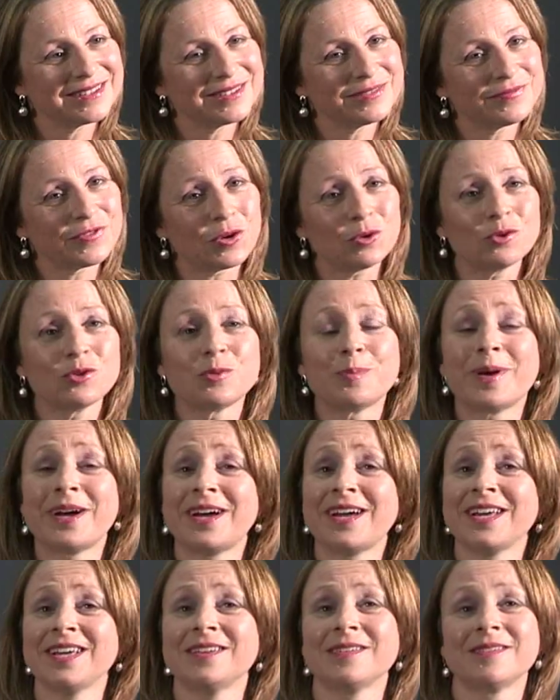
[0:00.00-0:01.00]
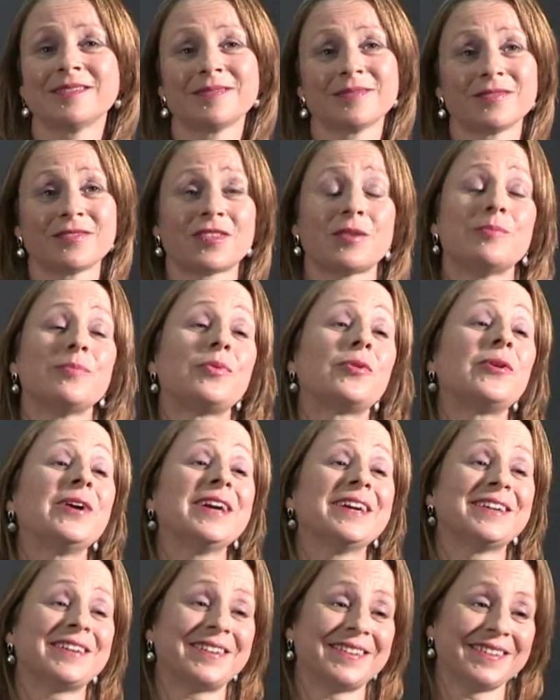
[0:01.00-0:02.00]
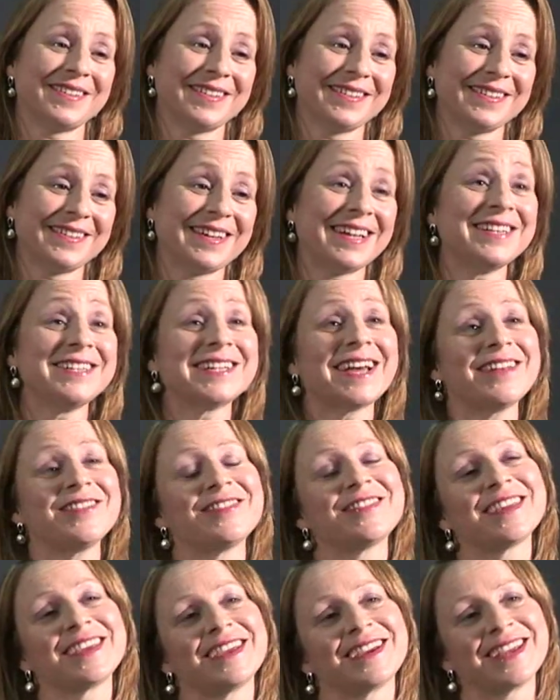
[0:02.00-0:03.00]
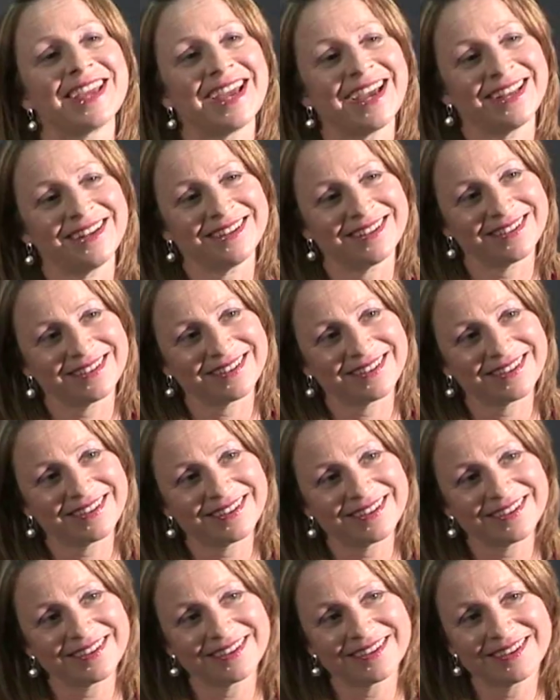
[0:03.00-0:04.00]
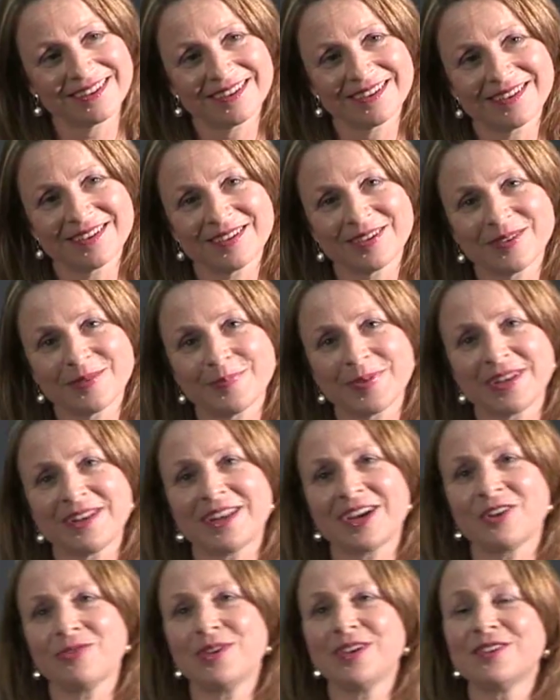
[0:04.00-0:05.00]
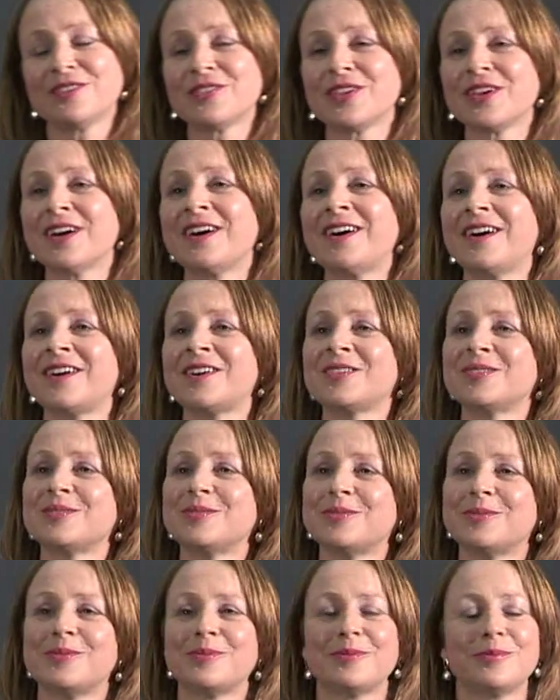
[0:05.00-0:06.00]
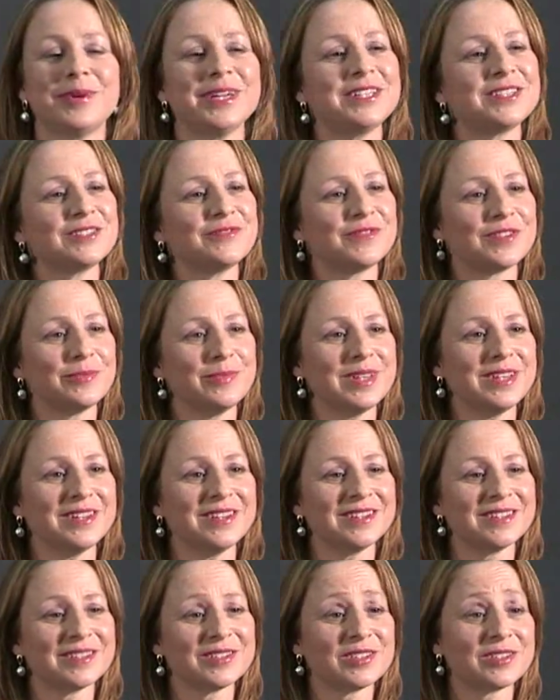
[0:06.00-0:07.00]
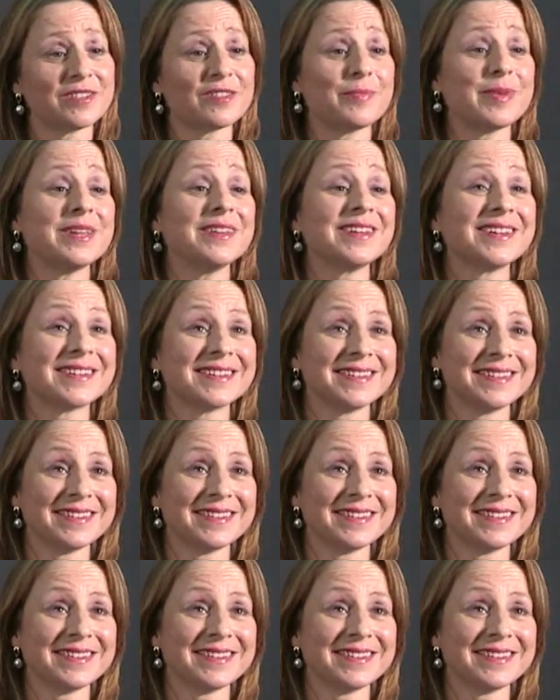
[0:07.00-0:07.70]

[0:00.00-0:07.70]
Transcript: Followed by some prayer and dancing again. But now here they are, waiting for me to speak.